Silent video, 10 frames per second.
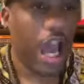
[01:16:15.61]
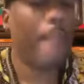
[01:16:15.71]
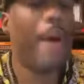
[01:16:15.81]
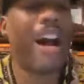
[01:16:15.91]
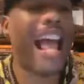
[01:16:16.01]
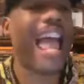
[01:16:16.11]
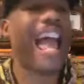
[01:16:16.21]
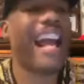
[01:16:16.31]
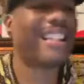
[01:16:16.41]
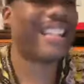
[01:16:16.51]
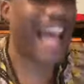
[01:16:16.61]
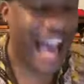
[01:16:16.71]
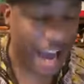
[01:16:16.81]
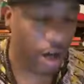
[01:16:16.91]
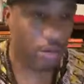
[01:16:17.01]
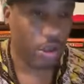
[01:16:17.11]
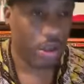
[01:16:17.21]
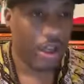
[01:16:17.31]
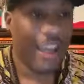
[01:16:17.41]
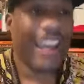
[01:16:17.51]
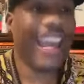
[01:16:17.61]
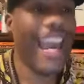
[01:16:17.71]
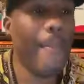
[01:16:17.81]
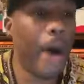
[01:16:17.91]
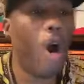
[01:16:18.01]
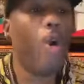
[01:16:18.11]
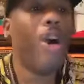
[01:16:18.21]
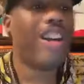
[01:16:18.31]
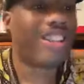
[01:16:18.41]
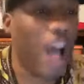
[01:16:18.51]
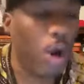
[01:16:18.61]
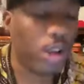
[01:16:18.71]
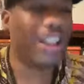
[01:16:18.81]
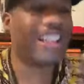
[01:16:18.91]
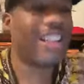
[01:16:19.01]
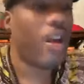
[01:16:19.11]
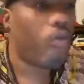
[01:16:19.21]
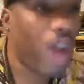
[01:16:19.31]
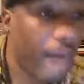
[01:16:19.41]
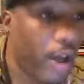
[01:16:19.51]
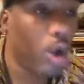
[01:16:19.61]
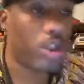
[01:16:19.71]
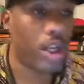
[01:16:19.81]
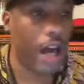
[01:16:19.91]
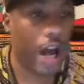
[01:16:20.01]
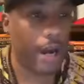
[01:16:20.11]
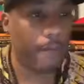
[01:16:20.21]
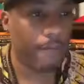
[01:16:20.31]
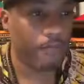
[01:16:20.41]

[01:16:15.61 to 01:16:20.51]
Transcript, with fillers: about an exiled Igbo socialist revolutionary,